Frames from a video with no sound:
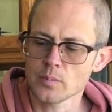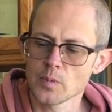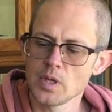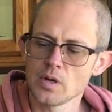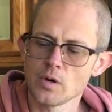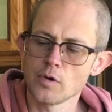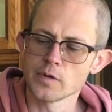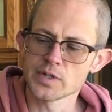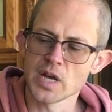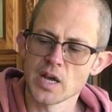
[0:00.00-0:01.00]
you know, over
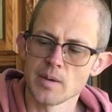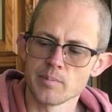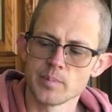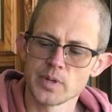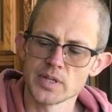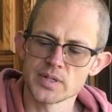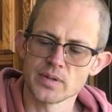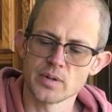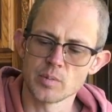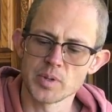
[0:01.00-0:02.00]
time gets a
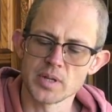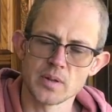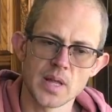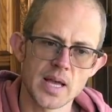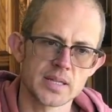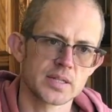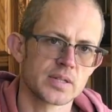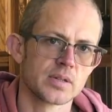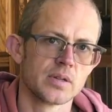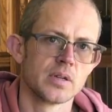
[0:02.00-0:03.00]
little bit
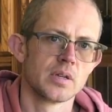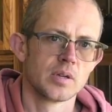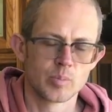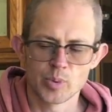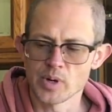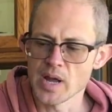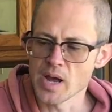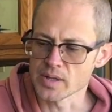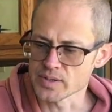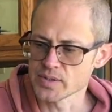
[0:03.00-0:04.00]
less
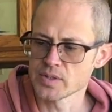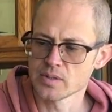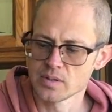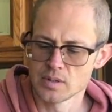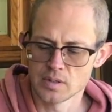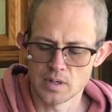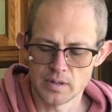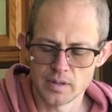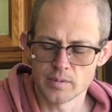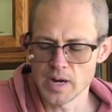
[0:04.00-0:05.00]
pronounced.
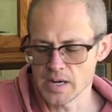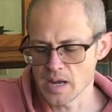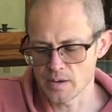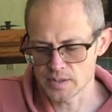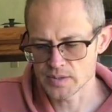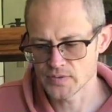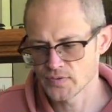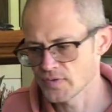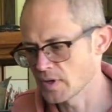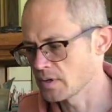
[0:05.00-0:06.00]
Although right now
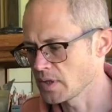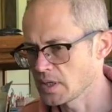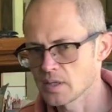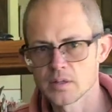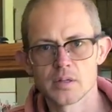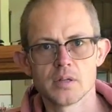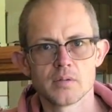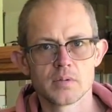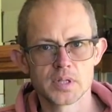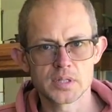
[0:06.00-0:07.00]

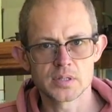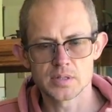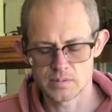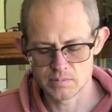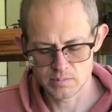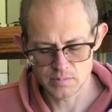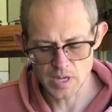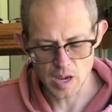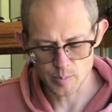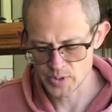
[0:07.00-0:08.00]
it's
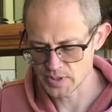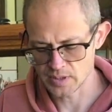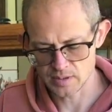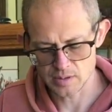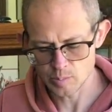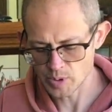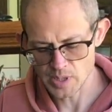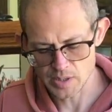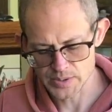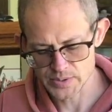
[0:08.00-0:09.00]
not particularly
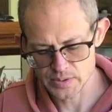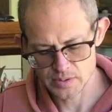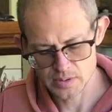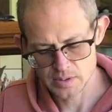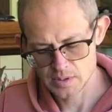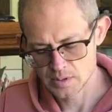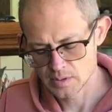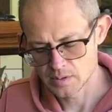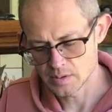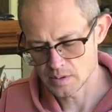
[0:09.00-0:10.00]
pronounced.
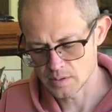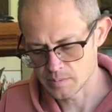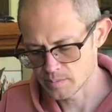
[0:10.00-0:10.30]
I